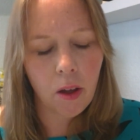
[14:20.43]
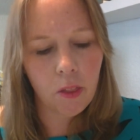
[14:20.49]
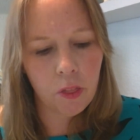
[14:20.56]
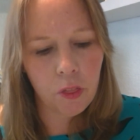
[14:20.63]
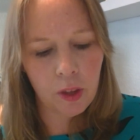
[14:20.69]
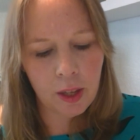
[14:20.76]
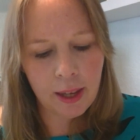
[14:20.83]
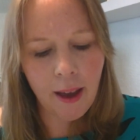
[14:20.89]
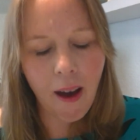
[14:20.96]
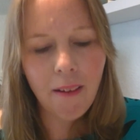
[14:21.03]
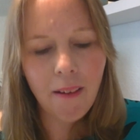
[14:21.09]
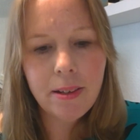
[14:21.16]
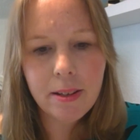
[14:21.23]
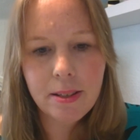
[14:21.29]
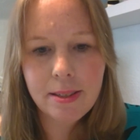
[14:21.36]
the
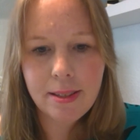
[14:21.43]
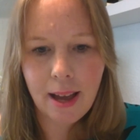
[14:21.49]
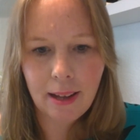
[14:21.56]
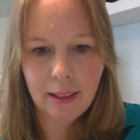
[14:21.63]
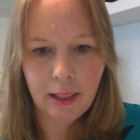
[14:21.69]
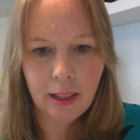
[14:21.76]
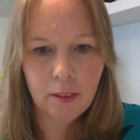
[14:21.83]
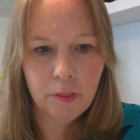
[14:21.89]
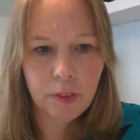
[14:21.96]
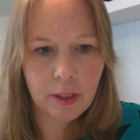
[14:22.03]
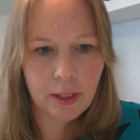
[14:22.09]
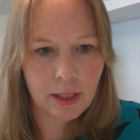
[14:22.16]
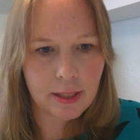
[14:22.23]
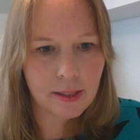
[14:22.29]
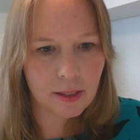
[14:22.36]
understanding of the
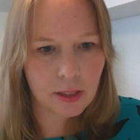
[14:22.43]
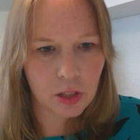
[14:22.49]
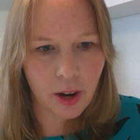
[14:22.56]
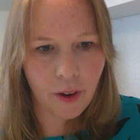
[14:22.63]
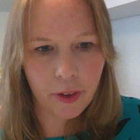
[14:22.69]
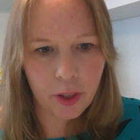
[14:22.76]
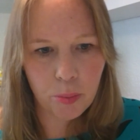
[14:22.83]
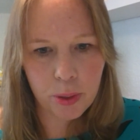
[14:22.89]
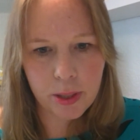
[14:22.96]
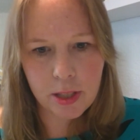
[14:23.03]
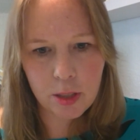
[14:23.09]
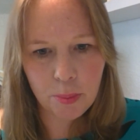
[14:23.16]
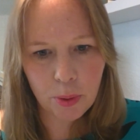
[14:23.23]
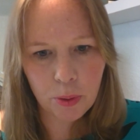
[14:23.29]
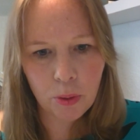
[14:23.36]
needs and the sharing
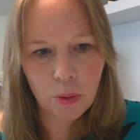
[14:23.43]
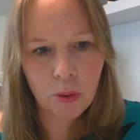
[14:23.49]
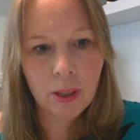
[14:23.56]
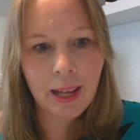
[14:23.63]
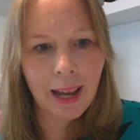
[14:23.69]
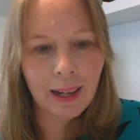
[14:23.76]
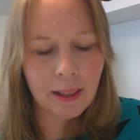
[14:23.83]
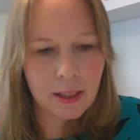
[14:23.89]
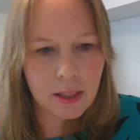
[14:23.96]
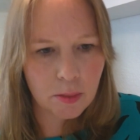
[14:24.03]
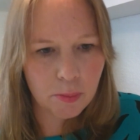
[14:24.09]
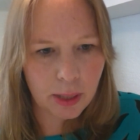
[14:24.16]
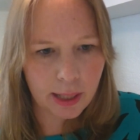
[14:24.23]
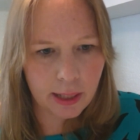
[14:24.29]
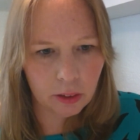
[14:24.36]
principle, getting some
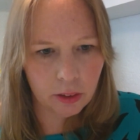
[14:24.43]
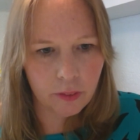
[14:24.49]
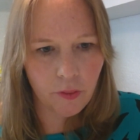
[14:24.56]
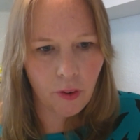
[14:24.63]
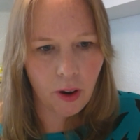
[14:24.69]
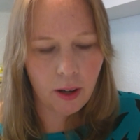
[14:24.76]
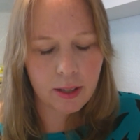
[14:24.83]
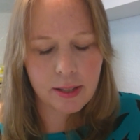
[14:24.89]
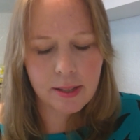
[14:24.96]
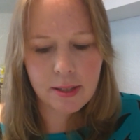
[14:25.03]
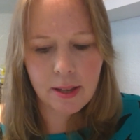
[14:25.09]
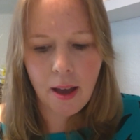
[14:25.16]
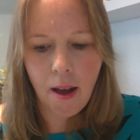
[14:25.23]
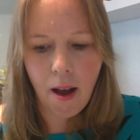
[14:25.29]
legal advice,